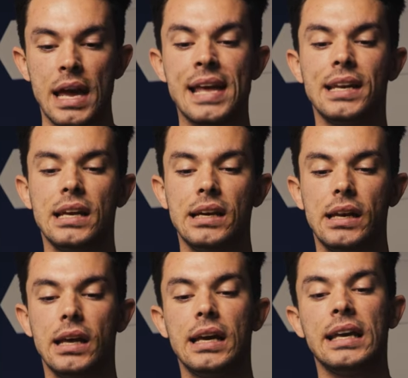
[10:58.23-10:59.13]

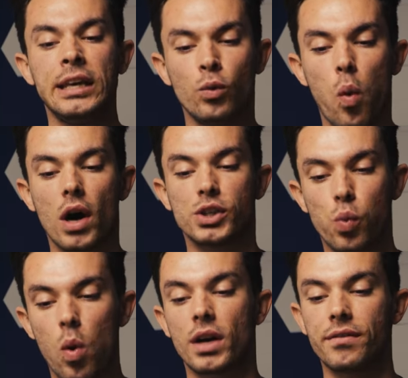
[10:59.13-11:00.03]
Indeed, he was
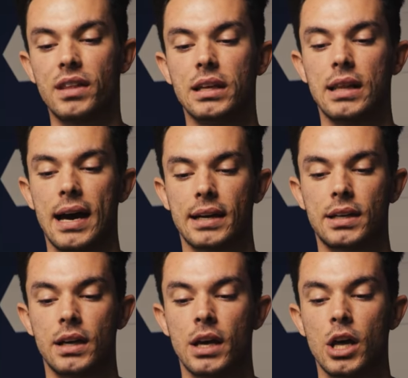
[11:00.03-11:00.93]
one of the
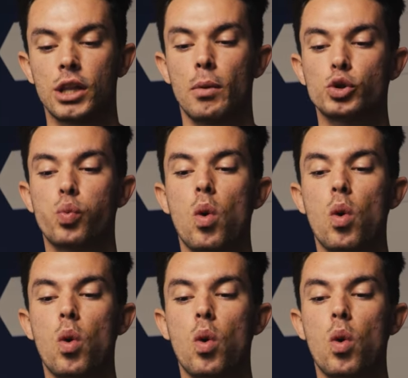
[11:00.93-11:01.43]
elect, the most